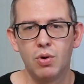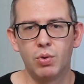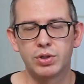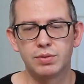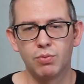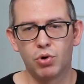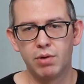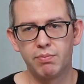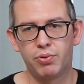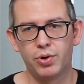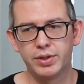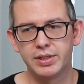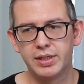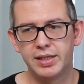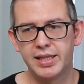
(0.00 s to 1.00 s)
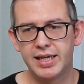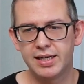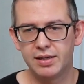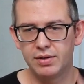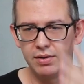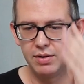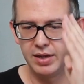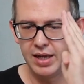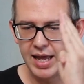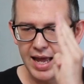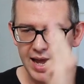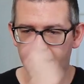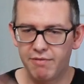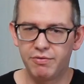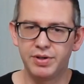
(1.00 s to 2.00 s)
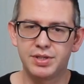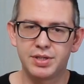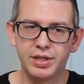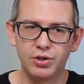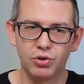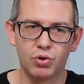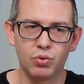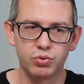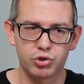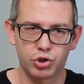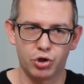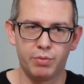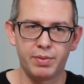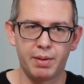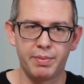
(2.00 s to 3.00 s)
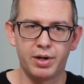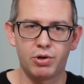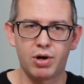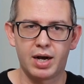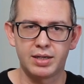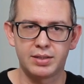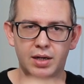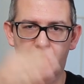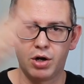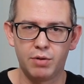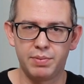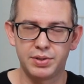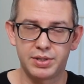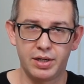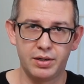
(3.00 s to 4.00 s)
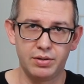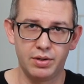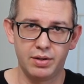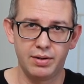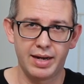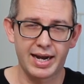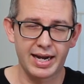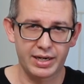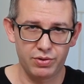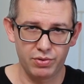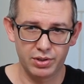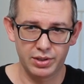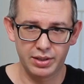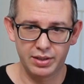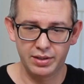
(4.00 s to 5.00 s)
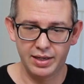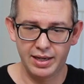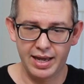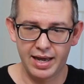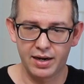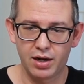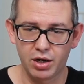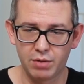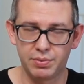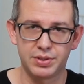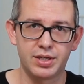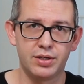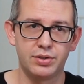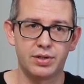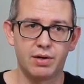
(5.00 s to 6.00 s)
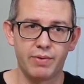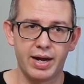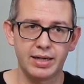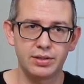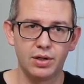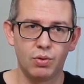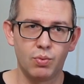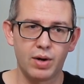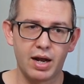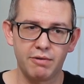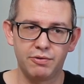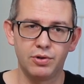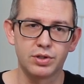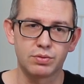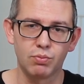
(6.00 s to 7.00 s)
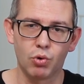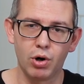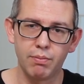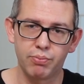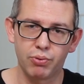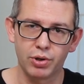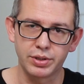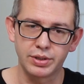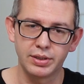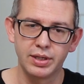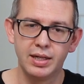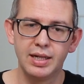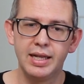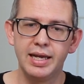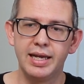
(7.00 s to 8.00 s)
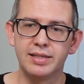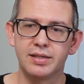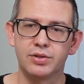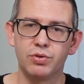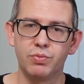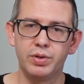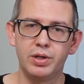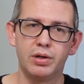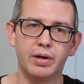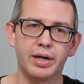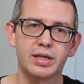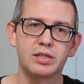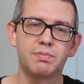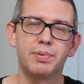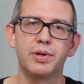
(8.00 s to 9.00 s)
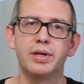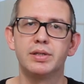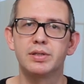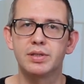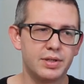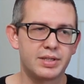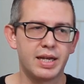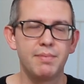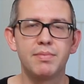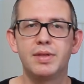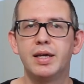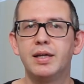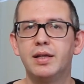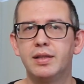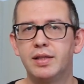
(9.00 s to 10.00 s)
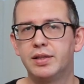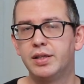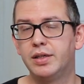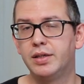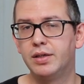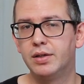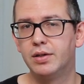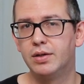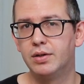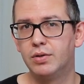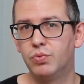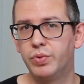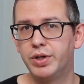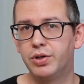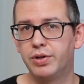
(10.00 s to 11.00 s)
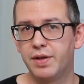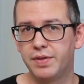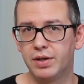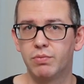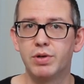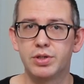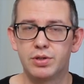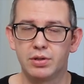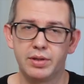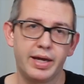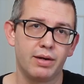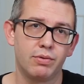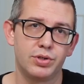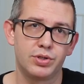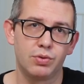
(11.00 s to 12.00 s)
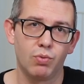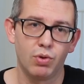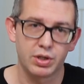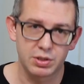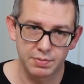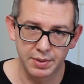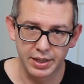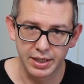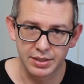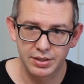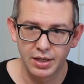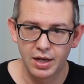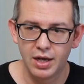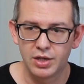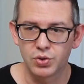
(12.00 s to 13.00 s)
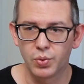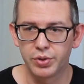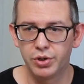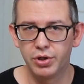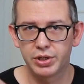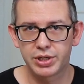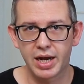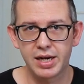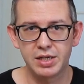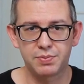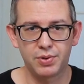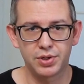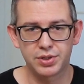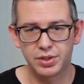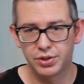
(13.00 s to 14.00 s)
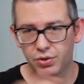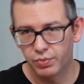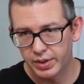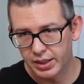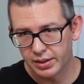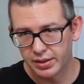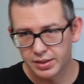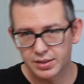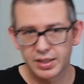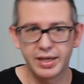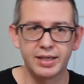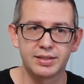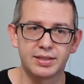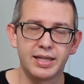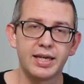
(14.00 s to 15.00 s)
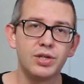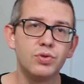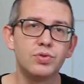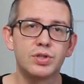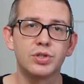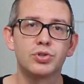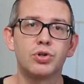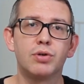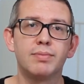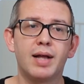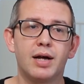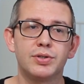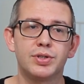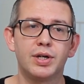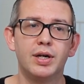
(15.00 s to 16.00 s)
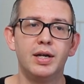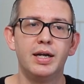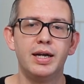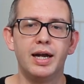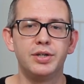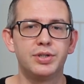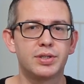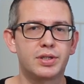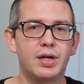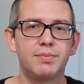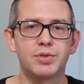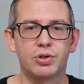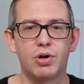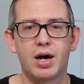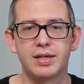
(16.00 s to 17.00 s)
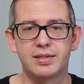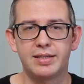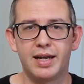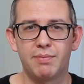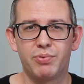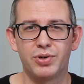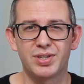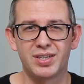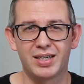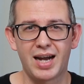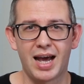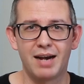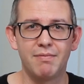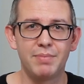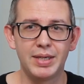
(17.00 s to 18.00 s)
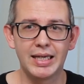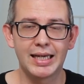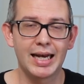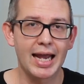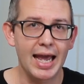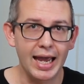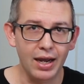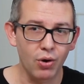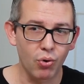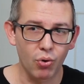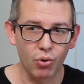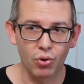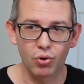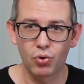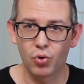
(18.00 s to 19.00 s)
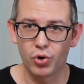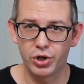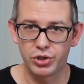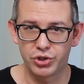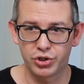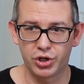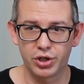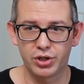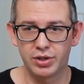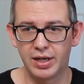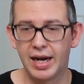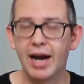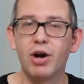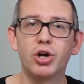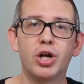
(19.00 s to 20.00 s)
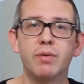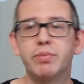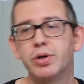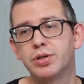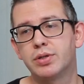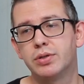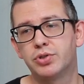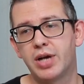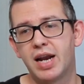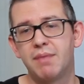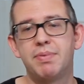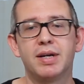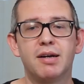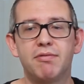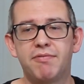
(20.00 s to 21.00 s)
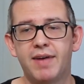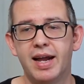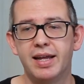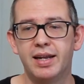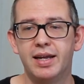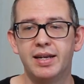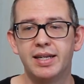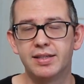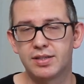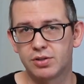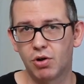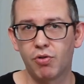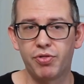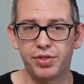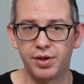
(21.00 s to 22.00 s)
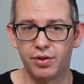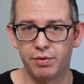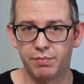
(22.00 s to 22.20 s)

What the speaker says: what's more important than every single term coming across 100% accurately and 100% direct, what I feel is more important is that the reader experience the same thing that the reader in the original language will experience. So when you're a Chinese person and you're reading these things and they use this term Laozi, it just comes across as that person kind of being an a-hole or a jerk, an arrogant person trying to pick a fight and insult the